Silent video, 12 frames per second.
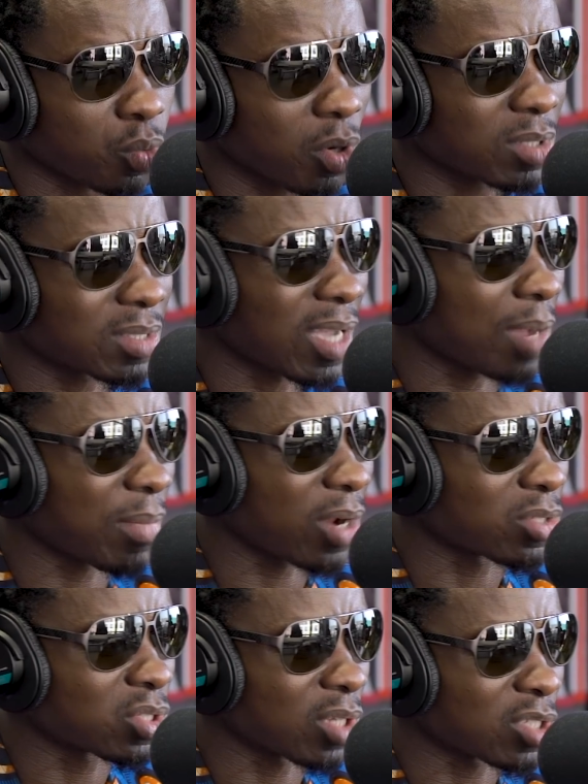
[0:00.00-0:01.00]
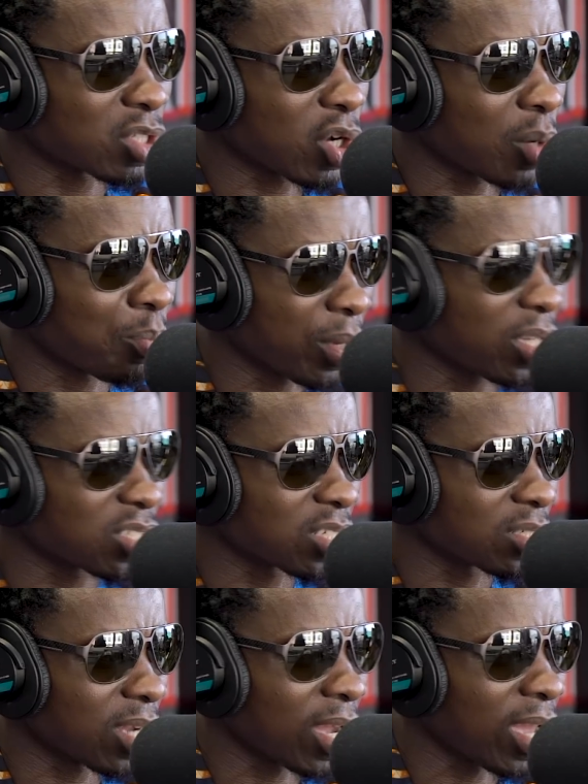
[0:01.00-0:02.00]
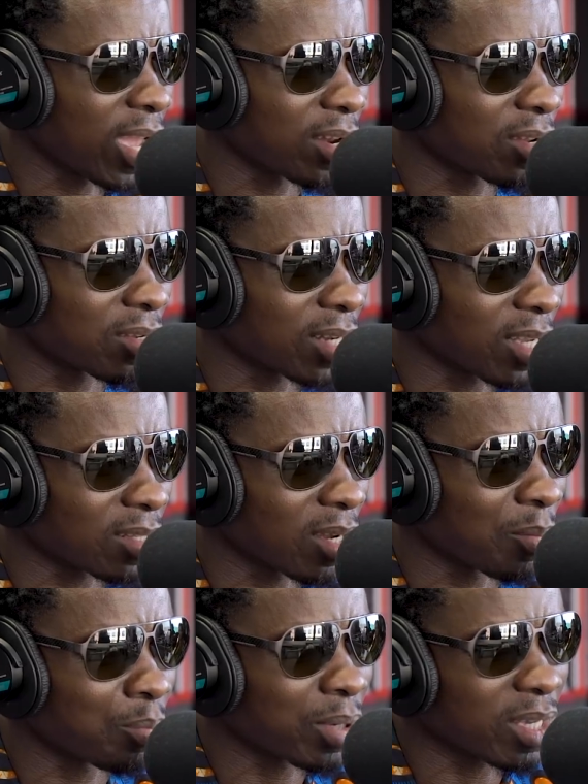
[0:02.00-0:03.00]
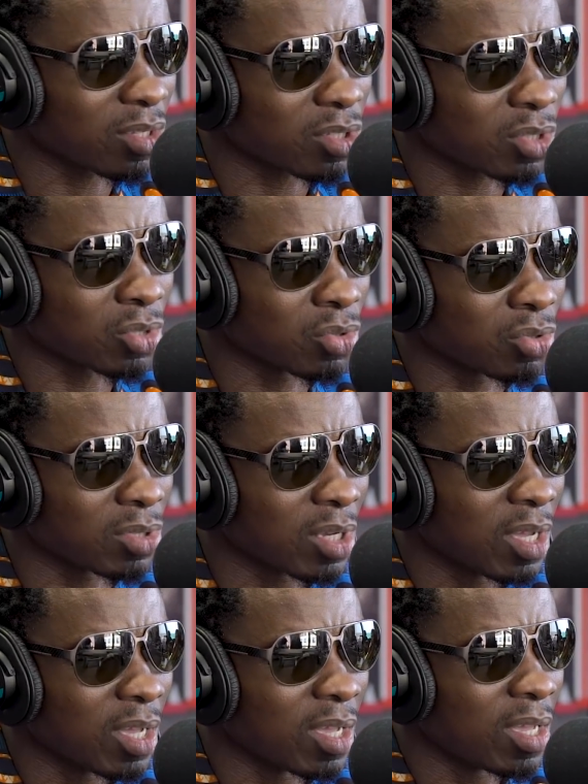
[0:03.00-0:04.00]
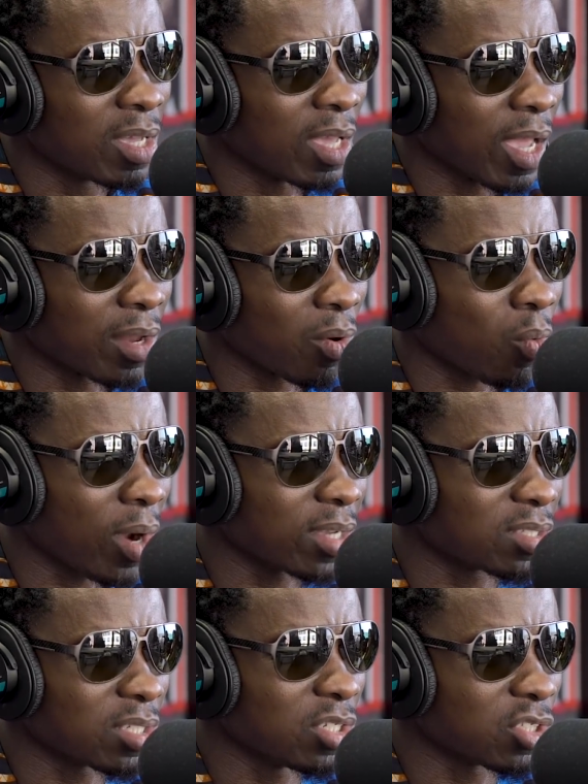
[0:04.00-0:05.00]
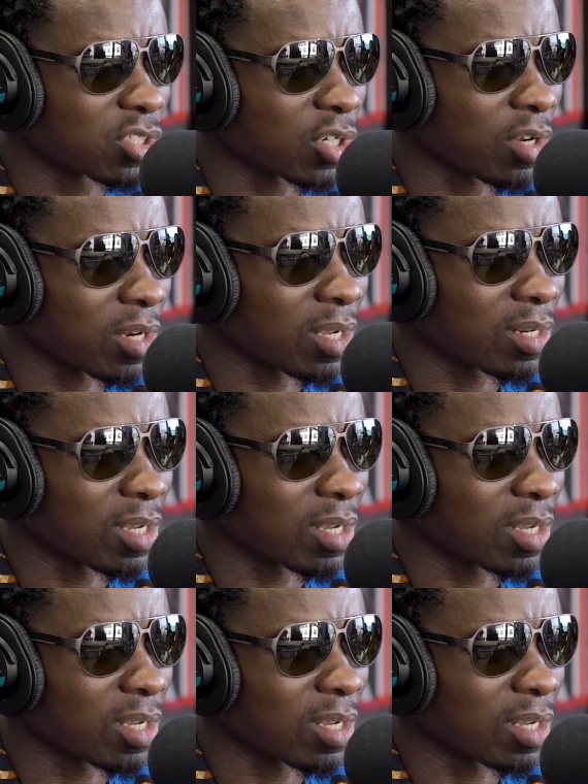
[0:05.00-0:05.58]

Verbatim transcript: one time I, I took a picture. I had on like a pink suit and a white t-shirt and